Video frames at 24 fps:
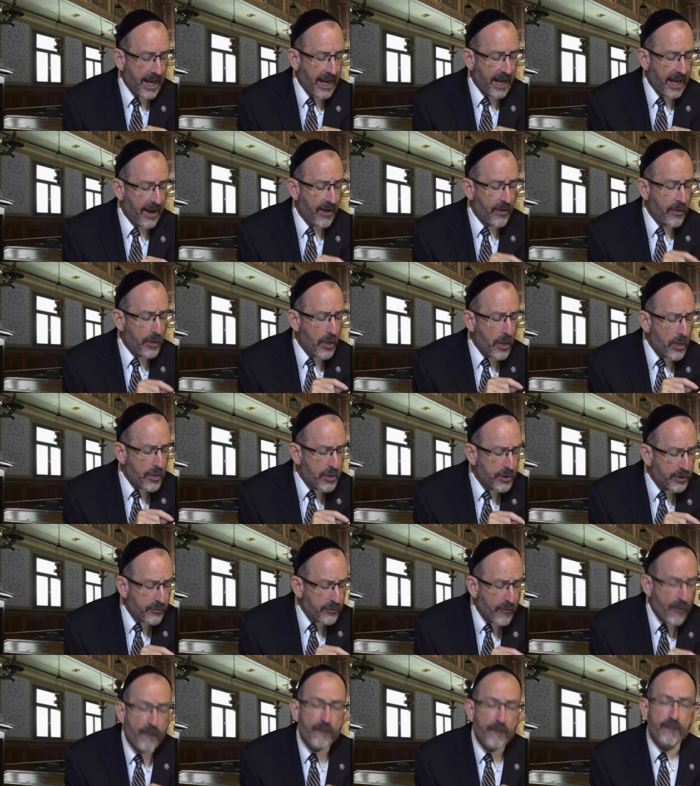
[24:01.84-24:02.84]
and
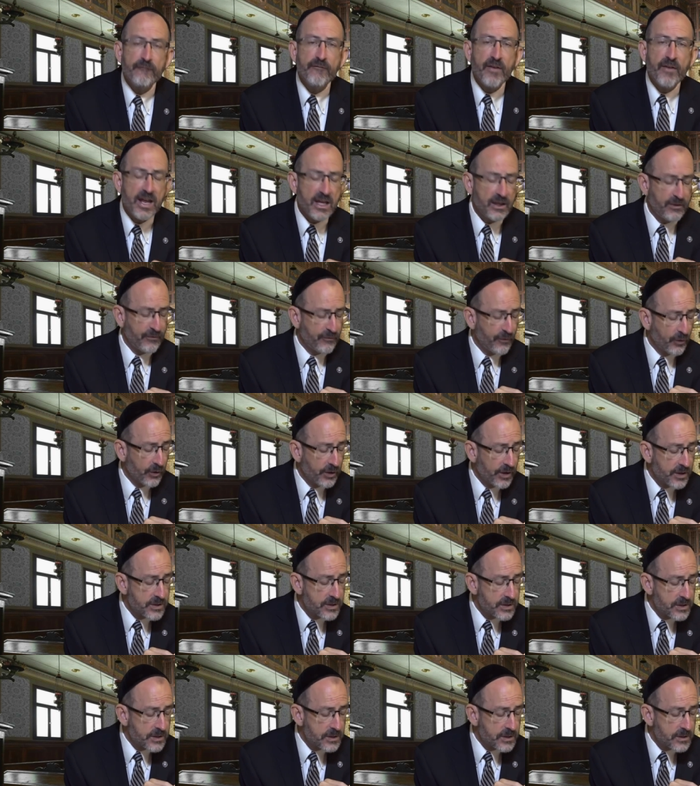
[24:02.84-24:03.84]
the
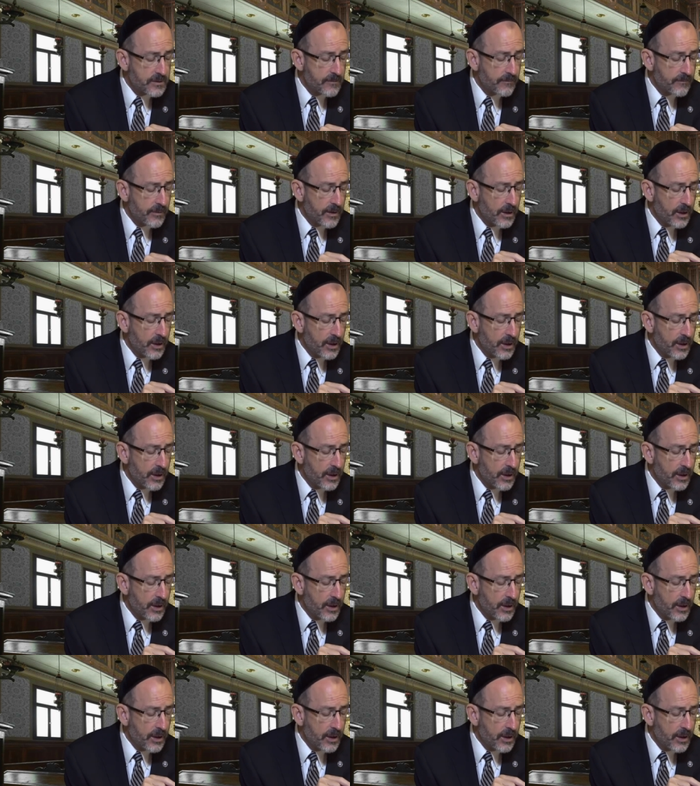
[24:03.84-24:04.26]
faithfulness